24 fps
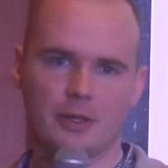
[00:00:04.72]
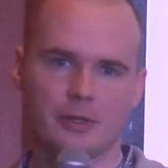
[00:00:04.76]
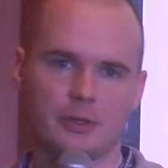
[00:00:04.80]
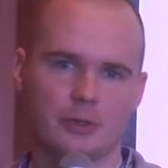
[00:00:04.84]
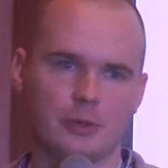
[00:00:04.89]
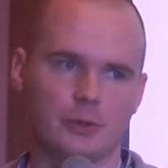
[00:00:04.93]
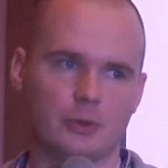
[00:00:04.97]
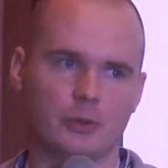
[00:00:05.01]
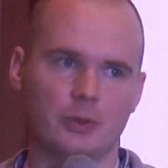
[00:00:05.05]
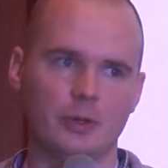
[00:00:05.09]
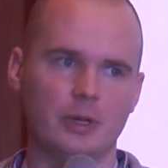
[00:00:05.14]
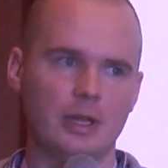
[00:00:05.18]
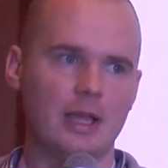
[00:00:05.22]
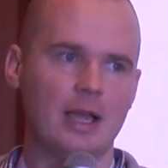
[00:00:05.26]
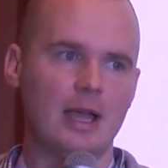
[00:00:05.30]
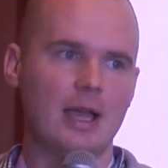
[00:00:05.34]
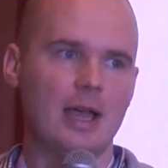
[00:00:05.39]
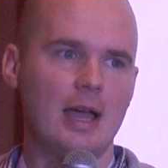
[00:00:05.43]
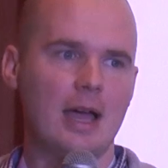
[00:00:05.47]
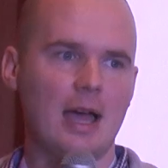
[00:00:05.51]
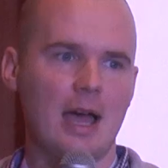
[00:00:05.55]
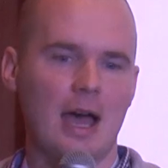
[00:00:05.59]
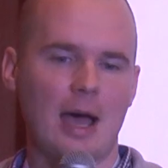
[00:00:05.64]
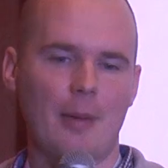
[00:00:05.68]
you
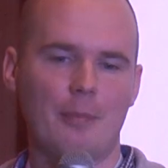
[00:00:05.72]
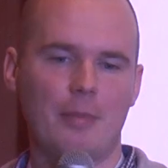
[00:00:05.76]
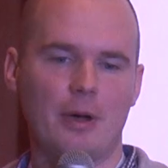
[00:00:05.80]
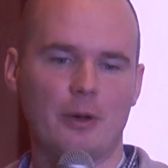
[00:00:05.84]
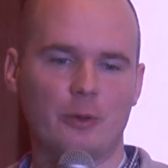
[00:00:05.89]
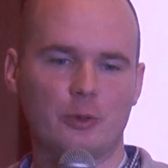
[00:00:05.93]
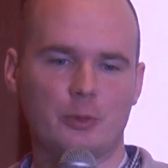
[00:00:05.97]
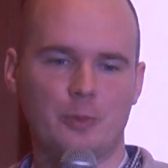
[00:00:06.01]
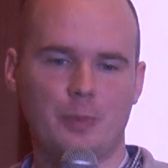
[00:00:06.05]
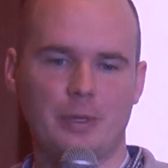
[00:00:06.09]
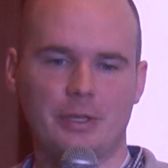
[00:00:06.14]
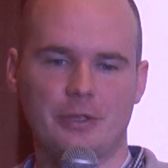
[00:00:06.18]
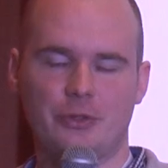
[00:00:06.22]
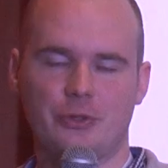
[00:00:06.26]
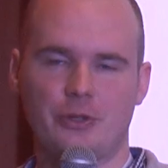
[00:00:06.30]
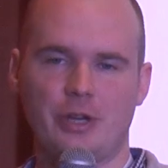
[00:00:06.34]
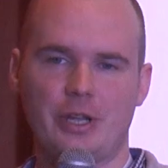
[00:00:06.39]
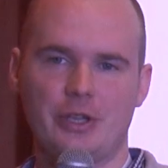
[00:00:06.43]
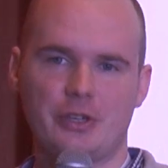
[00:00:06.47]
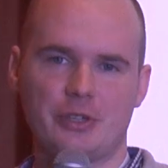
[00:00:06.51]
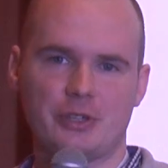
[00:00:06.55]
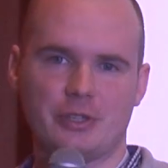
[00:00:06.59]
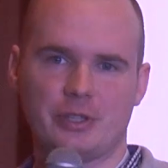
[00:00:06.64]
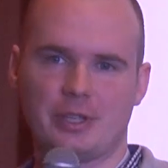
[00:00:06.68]
about
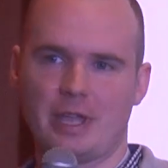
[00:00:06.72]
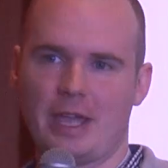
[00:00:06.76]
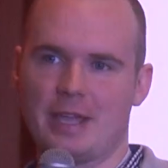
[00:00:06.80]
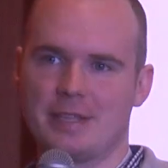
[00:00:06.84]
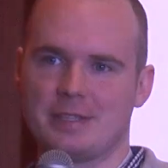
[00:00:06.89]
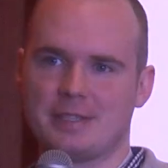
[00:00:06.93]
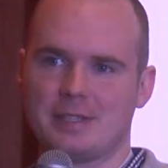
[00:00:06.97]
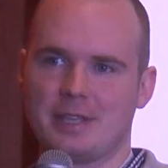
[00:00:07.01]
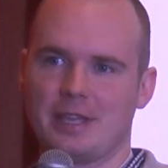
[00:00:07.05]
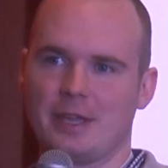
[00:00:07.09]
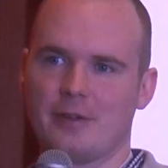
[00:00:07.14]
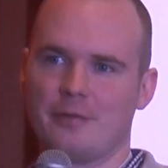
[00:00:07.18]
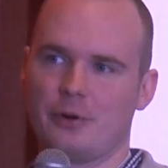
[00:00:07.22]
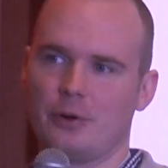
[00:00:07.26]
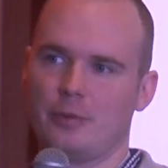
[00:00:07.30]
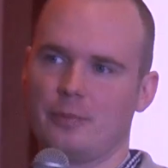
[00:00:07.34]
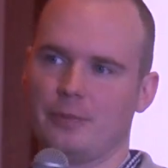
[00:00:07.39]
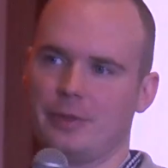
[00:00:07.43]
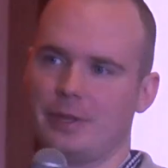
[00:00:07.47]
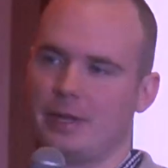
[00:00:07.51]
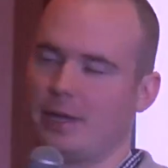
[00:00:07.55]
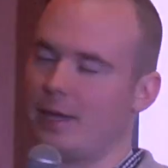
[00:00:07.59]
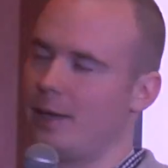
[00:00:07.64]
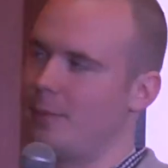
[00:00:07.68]
penetration testing from
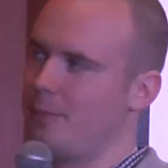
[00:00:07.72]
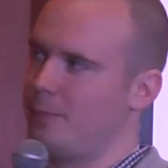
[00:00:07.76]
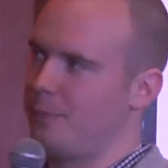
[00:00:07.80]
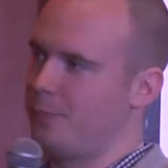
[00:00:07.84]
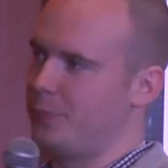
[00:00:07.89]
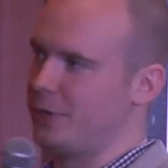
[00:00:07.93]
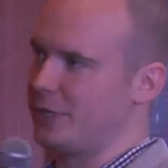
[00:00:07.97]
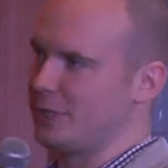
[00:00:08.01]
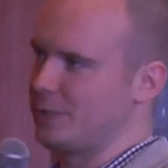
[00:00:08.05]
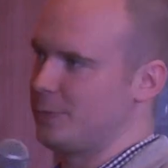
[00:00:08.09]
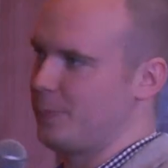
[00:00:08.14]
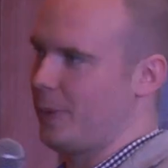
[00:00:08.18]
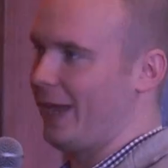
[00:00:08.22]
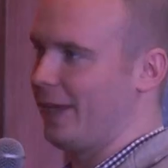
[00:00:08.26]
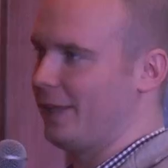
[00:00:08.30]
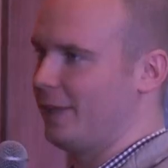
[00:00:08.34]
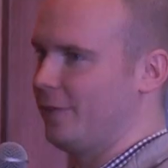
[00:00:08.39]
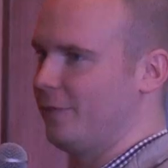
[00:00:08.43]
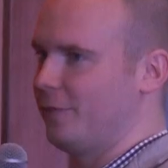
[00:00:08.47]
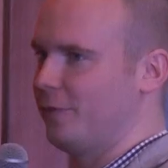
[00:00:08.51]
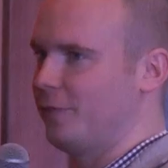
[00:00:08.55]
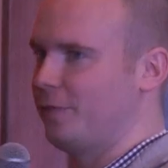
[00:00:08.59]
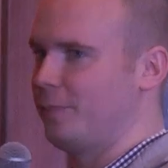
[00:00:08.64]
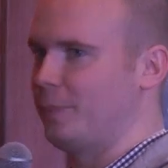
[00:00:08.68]
the
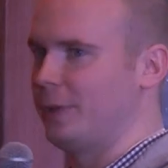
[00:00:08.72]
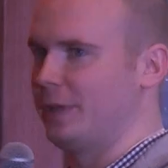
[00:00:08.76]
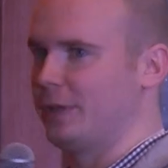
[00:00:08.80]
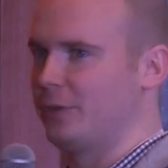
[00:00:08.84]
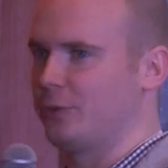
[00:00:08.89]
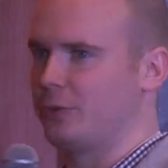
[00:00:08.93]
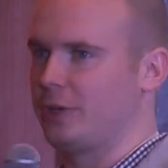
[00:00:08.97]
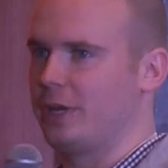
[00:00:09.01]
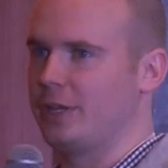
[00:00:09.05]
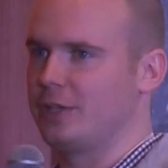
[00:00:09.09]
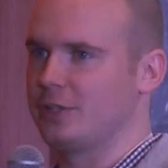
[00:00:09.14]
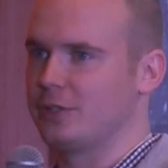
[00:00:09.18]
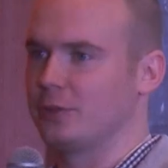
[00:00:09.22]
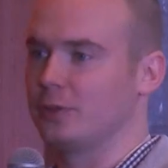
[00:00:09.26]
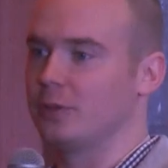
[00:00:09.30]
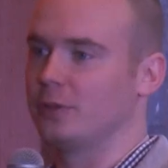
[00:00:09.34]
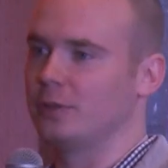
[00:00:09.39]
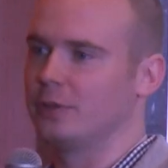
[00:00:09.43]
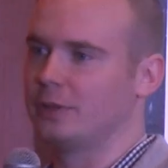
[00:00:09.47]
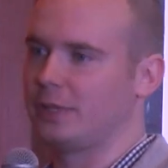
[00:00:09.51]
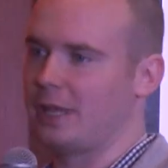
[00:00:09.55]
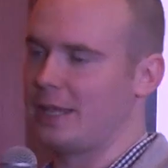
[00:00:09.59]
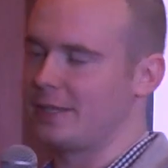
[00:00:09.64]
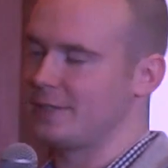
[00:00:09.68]
perspective of
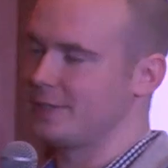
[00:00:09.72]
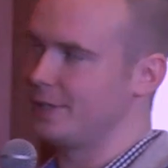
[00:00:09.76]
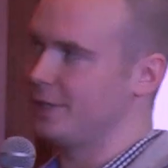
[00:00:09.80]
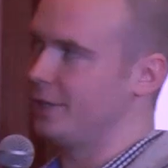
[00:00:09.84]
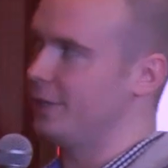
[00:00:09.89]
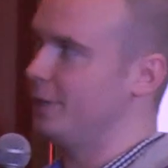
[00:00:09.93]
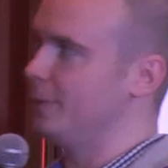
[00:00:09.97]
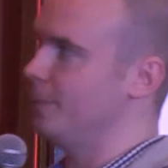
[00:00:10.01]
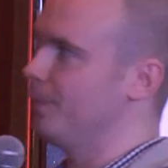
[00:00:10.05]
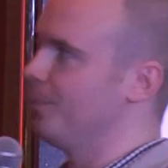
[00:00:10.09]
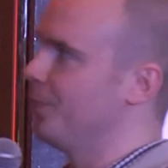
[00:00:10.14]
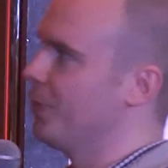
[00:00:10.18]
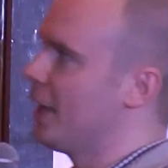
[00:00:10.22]
penetration tester